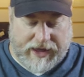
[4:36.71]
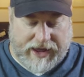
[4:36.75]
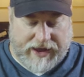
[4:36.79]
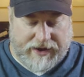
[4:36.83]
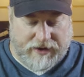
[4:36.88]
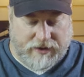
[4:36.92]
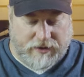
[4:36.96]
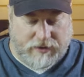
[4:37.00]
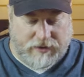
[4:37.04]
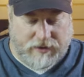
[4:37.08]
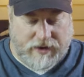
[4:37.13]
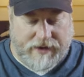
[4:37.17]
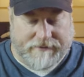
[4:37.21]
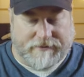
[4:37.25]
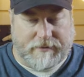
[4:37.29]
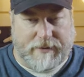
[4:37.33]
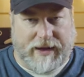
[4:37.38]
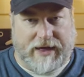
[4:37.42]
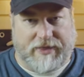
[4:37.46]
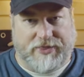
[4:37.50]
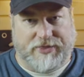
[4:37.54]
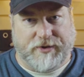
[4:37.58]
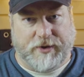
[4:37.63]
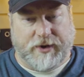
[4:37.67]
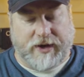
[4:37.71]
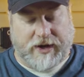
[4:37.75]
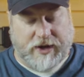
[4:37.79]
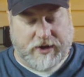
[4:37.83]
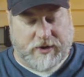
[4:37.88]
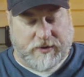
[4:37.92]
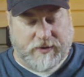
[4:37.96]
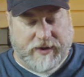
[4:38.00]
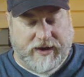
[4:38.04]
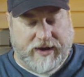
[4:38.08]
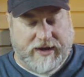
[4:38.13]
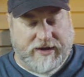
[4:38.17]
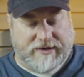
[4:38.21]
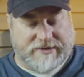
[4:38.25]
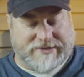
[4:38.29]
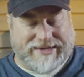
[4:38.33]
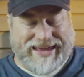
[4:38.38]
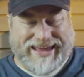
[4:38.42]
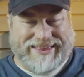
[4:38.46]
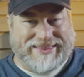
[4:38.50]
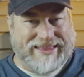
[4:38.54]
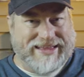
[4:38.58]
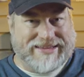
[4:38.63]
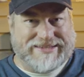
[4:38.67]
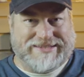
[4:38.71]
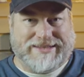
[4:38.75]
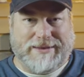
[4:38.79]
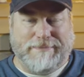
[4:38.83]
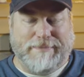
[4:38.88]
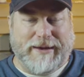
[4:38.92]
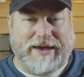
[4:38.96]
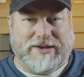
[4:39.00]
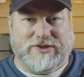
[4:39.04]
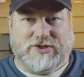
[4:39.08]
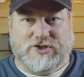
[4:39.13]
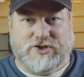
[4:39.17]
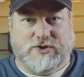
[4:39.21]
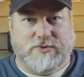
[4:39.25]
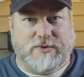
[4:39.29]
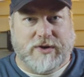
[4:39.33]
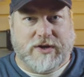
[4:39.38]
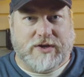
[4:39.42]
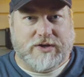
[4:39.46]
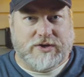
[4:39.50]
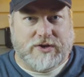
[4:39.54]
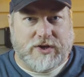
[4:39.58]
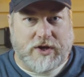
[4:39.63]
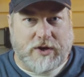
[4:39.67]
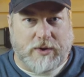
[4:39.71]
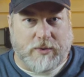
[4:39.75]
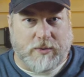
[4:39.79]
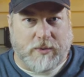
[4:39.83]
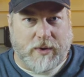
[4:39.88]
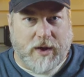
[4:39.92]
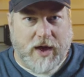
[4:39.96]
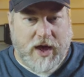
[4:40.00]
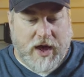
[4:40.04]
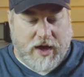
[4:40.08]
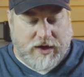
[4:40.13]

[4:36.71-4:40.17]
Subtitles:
angle of about 30 degrees, and that's the best you can do.